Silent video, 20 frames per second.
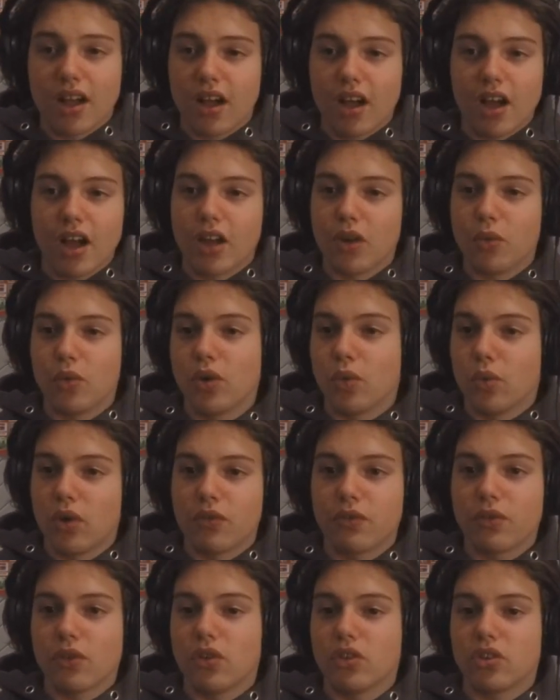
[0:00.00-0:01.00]
I don't want to
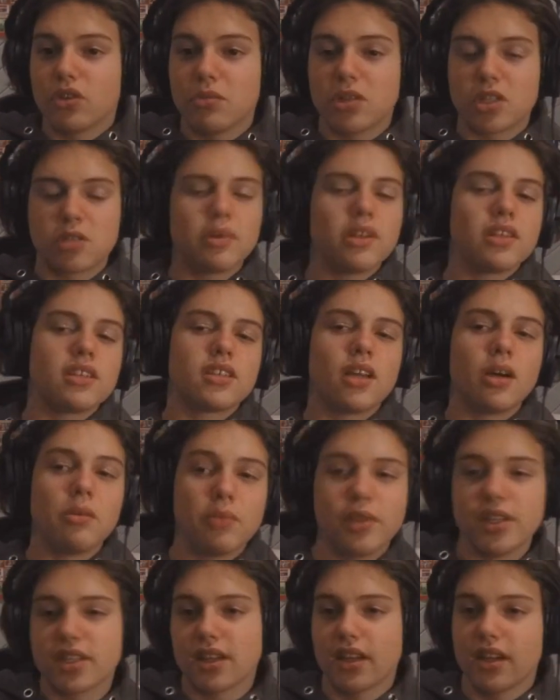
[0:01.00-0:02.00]
waffle on too much about this album.
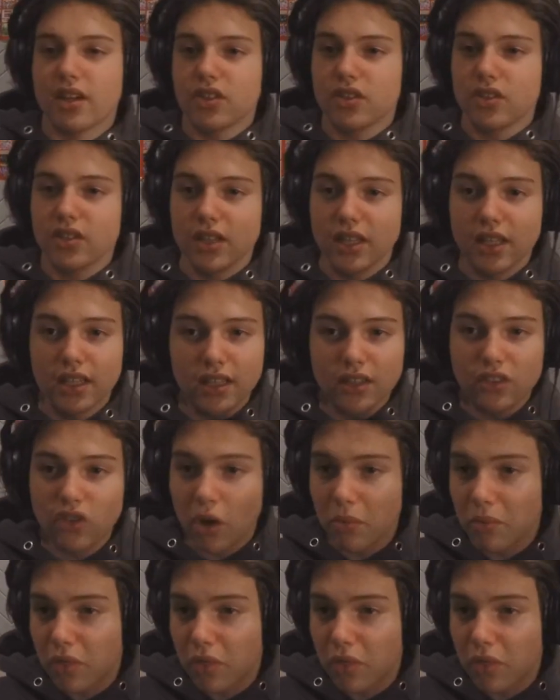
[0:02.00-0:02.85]
Let's get into the top